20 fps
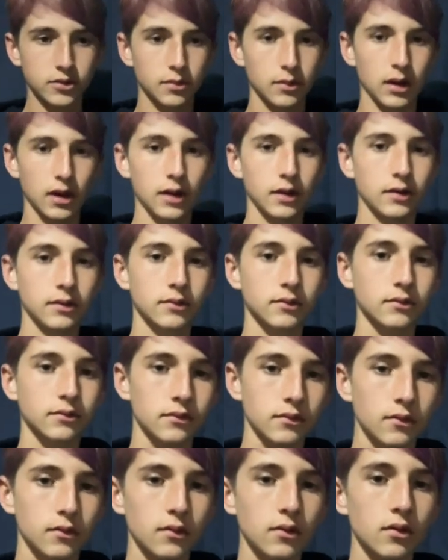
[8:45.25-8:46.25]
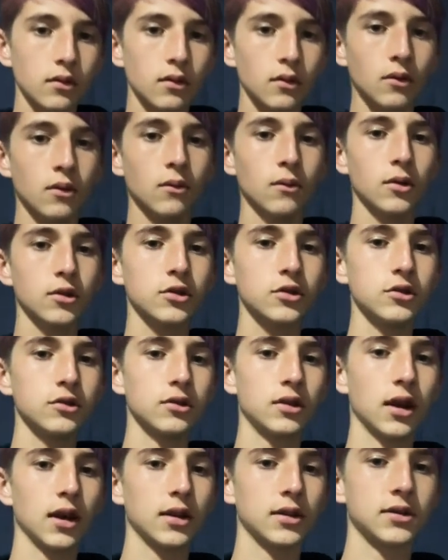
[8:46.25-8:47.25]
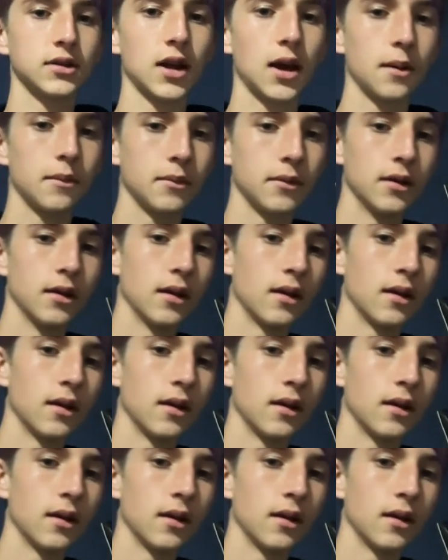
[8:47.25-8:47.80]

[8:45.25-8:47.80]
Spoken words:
but once you stop the